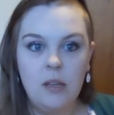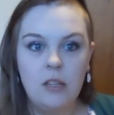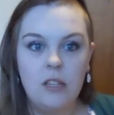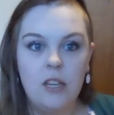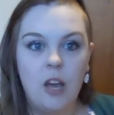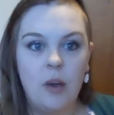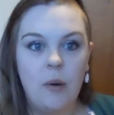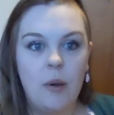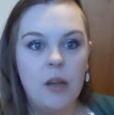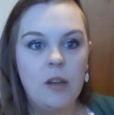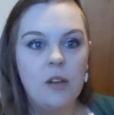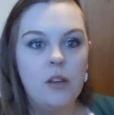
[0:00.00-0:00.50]

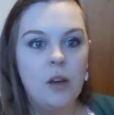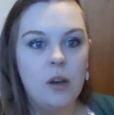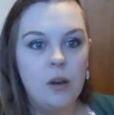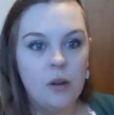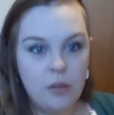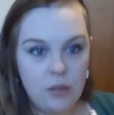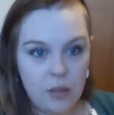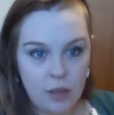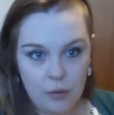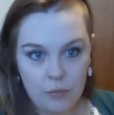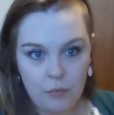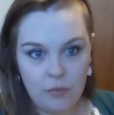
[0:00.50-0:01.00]
Now I
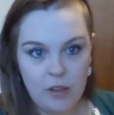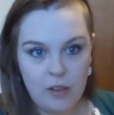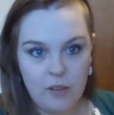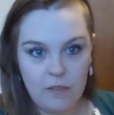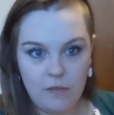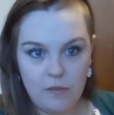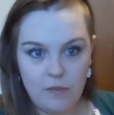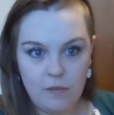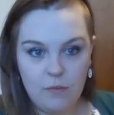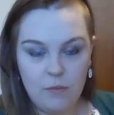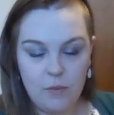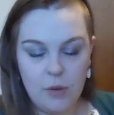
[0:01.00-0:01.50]
know that
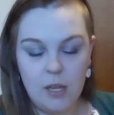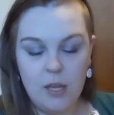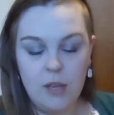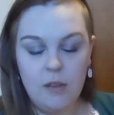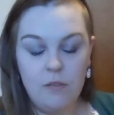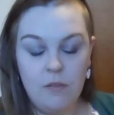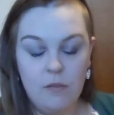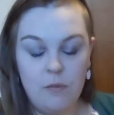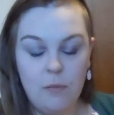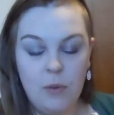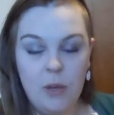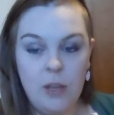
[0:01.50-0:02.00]
we've
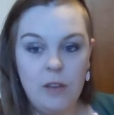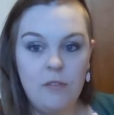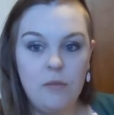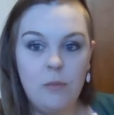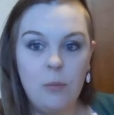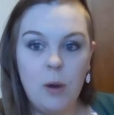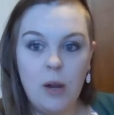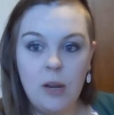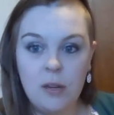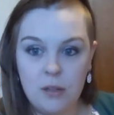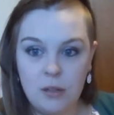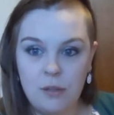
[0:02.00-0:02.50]
we've we've
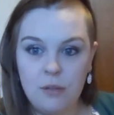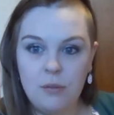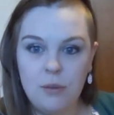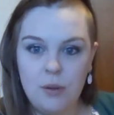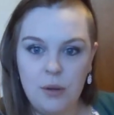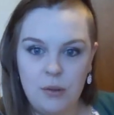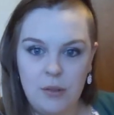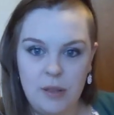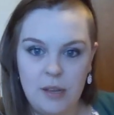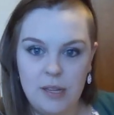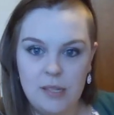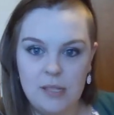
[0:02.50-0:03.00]
worked
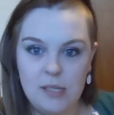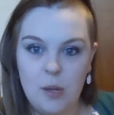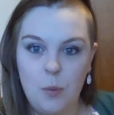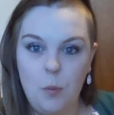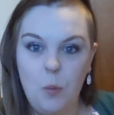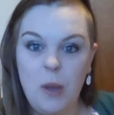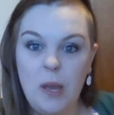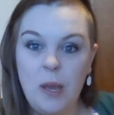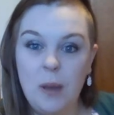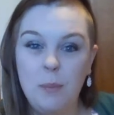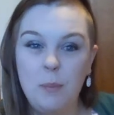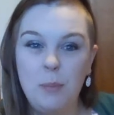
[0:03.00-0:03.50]
through this
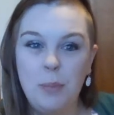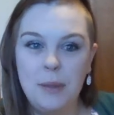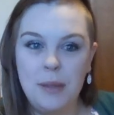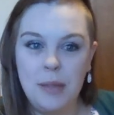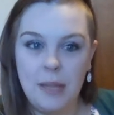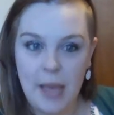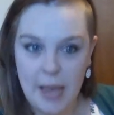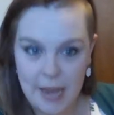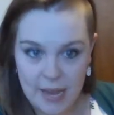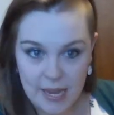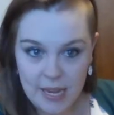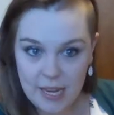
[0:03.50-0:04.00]
and we can
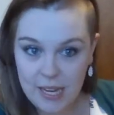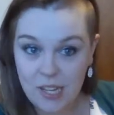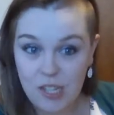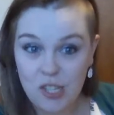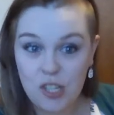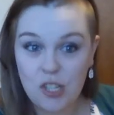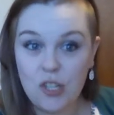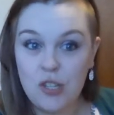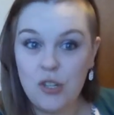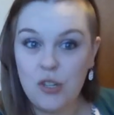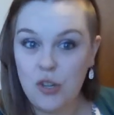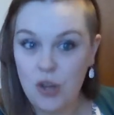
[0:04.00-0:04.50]
play
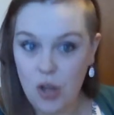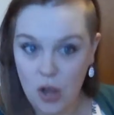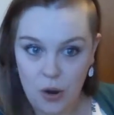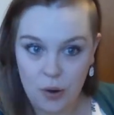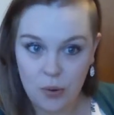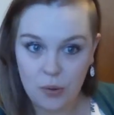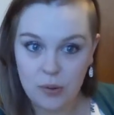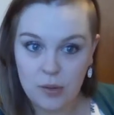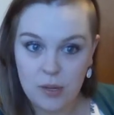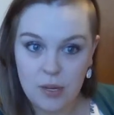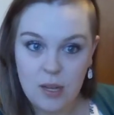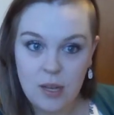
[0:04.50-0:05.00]
each
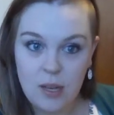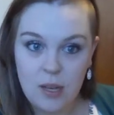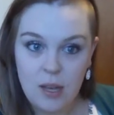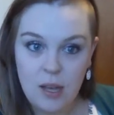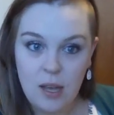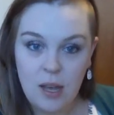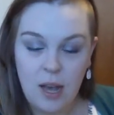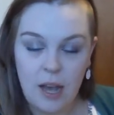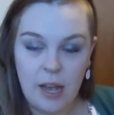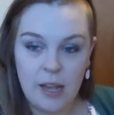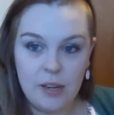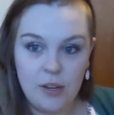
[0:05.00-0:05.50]
note.
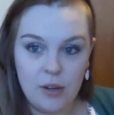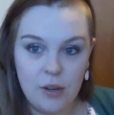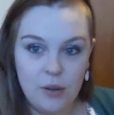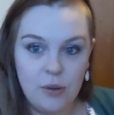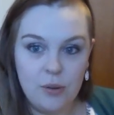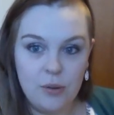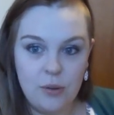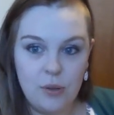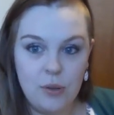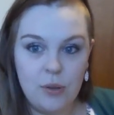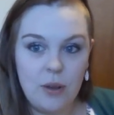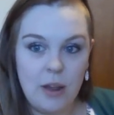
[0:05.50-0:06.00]
I
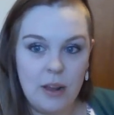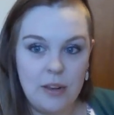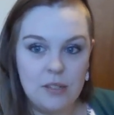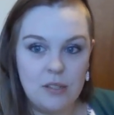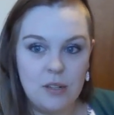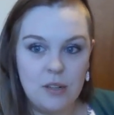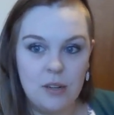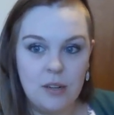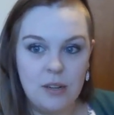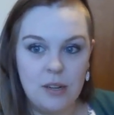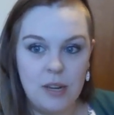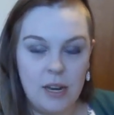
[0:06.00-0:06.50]
know you
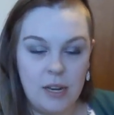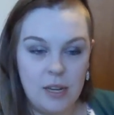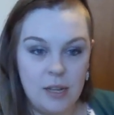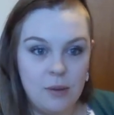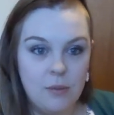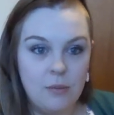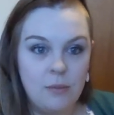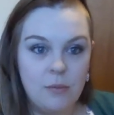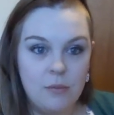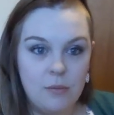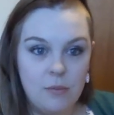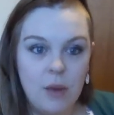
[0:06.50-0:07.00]
guys are
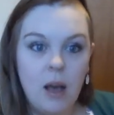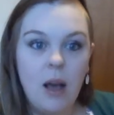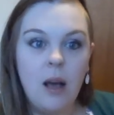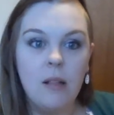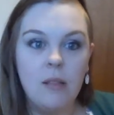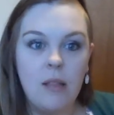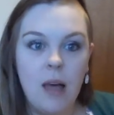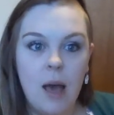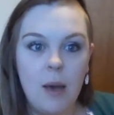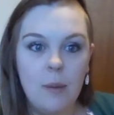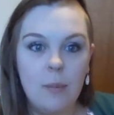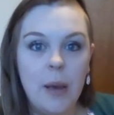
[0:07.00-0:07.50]
getting
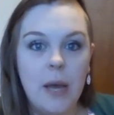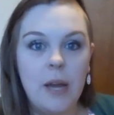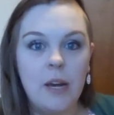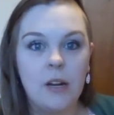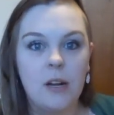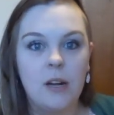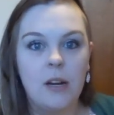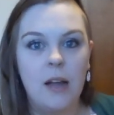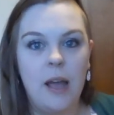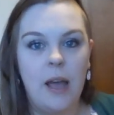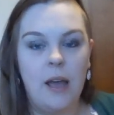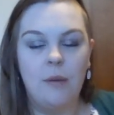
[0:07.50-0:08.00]
a lot
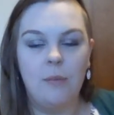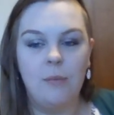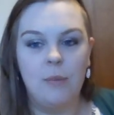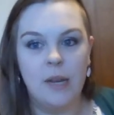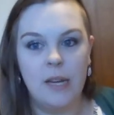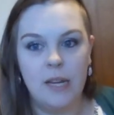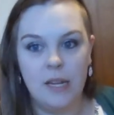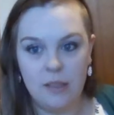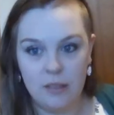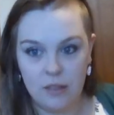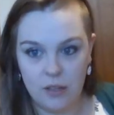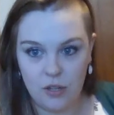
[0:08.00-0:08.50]
better at
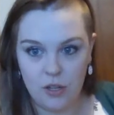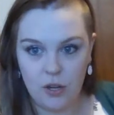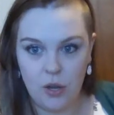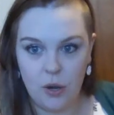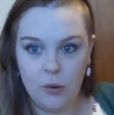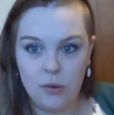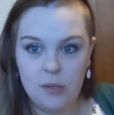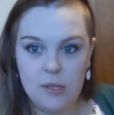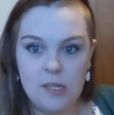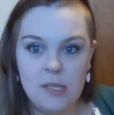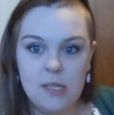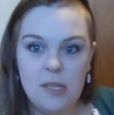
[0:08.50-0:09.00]
reading the
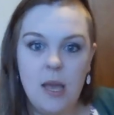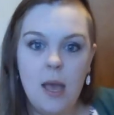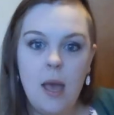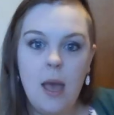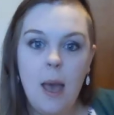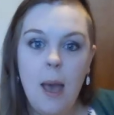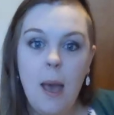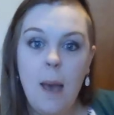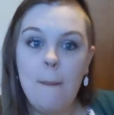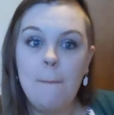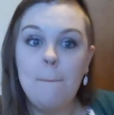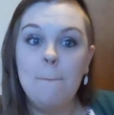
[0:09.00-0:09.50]
notes,
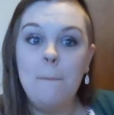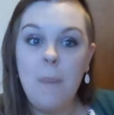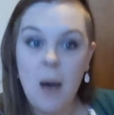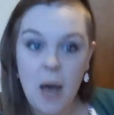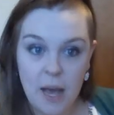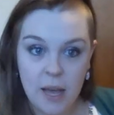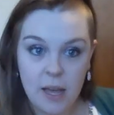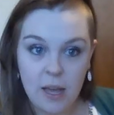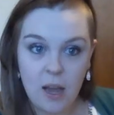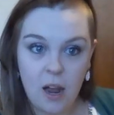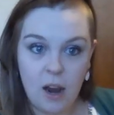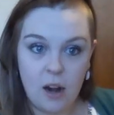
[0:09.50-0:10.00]

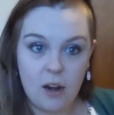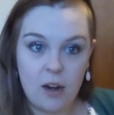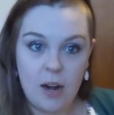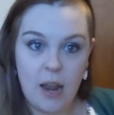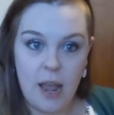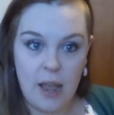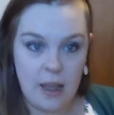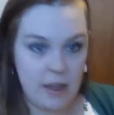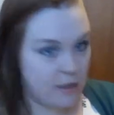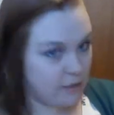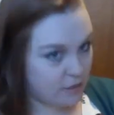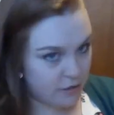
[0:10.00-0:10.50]
but our
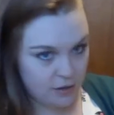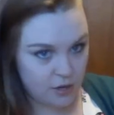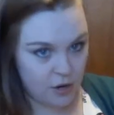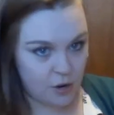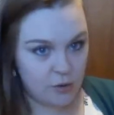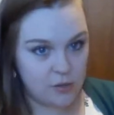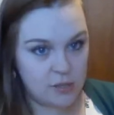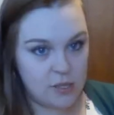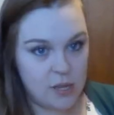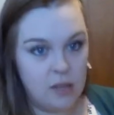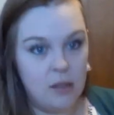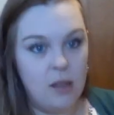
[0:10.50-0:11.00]
eighth
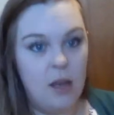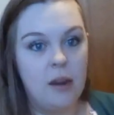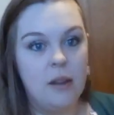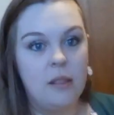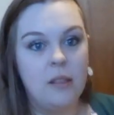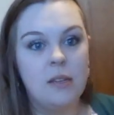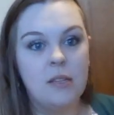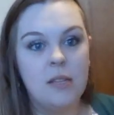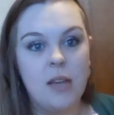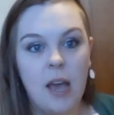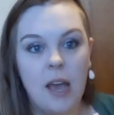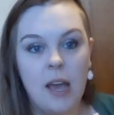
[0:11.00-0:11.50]
notes a lot
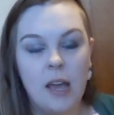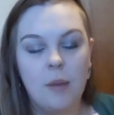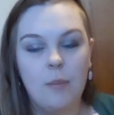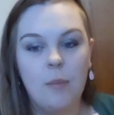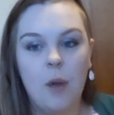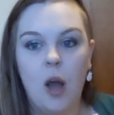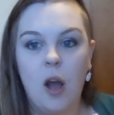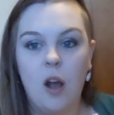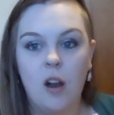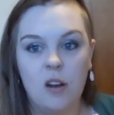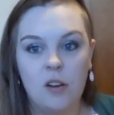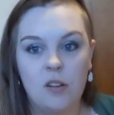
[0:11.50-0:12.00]
of the time
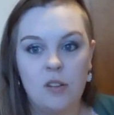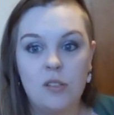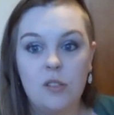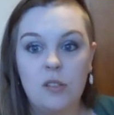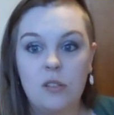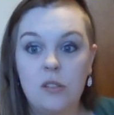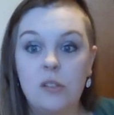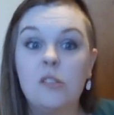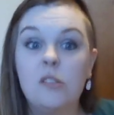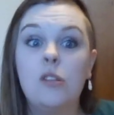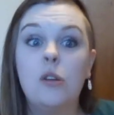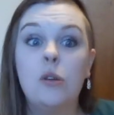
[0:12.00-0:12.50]
are
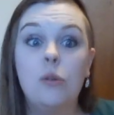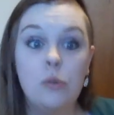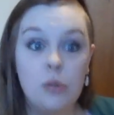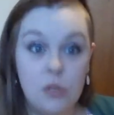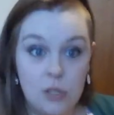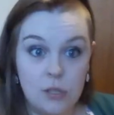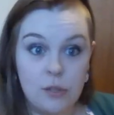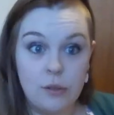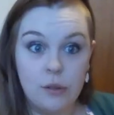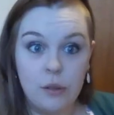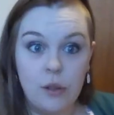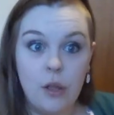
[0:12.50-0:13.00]
too
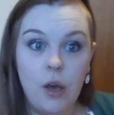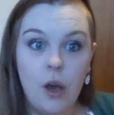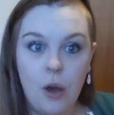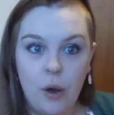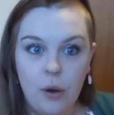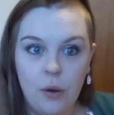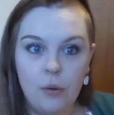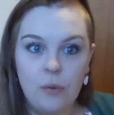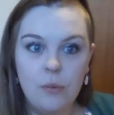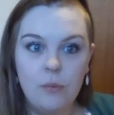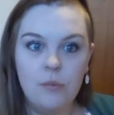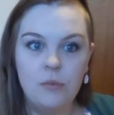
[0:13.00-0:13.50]

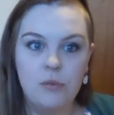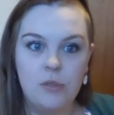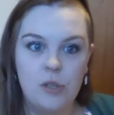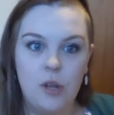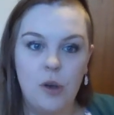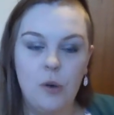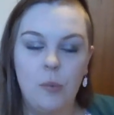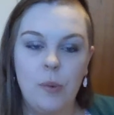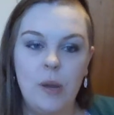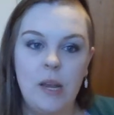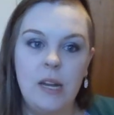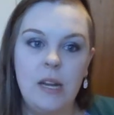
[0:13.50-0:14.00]
slow.
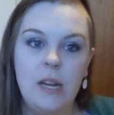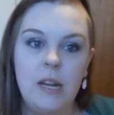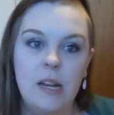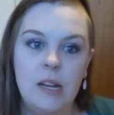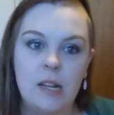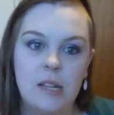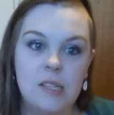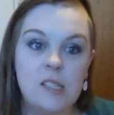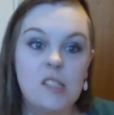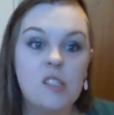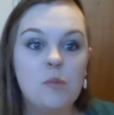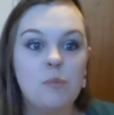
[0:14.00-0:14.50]
So we
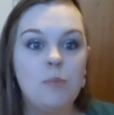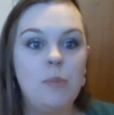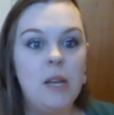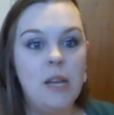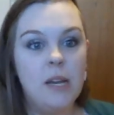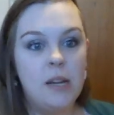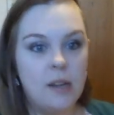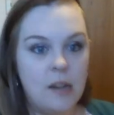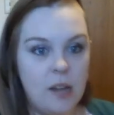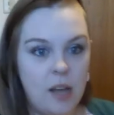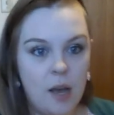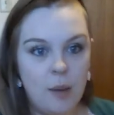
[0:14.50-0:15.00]
need to
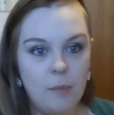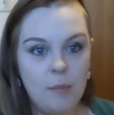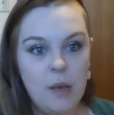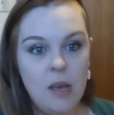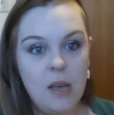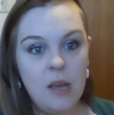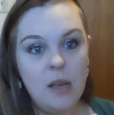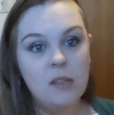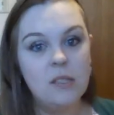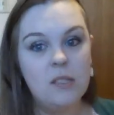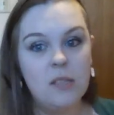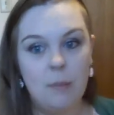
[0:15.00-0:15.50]
speed it up
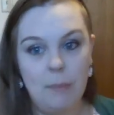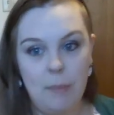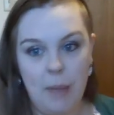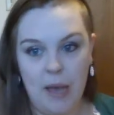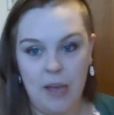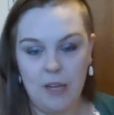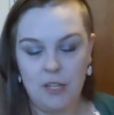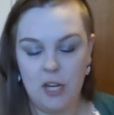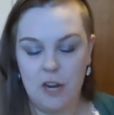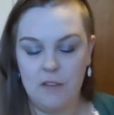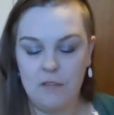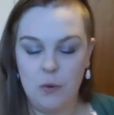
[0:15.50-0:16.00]
to
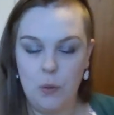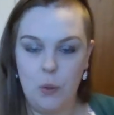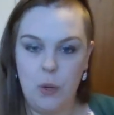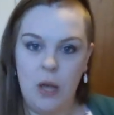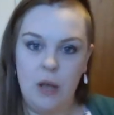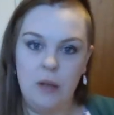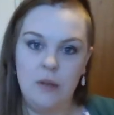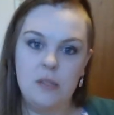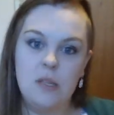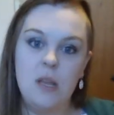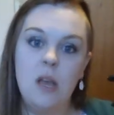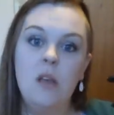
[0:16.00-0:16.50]
match everyone
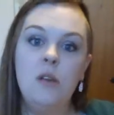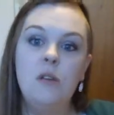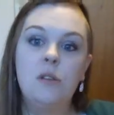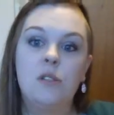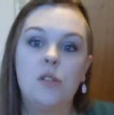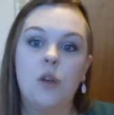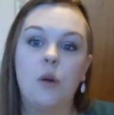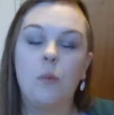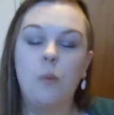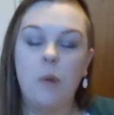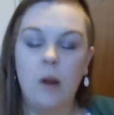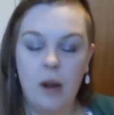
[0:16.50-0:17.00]
else.
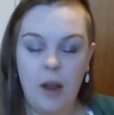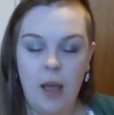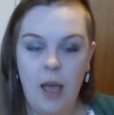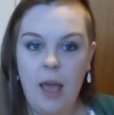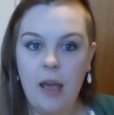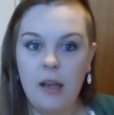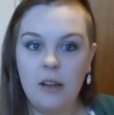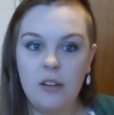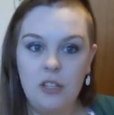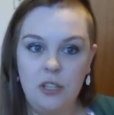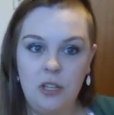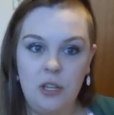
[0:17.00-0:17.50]
So we're
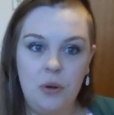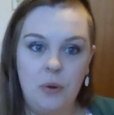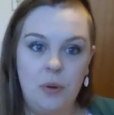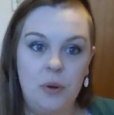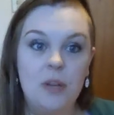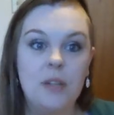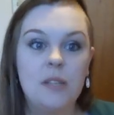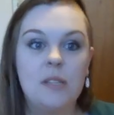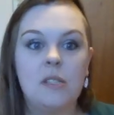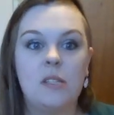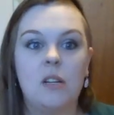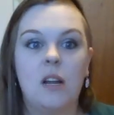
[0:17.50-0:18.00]
actually
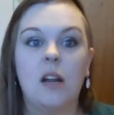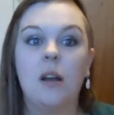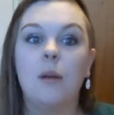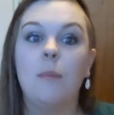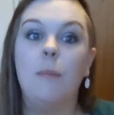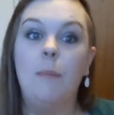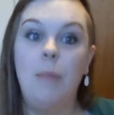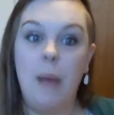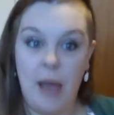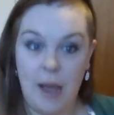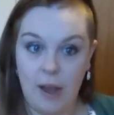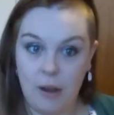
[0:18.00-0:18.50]
going to
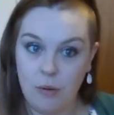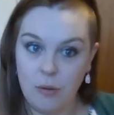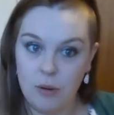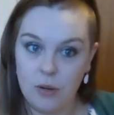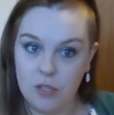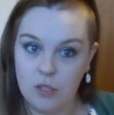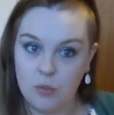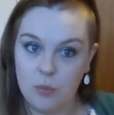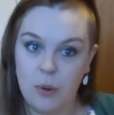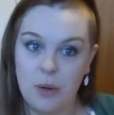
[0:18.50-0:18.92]
start backwards.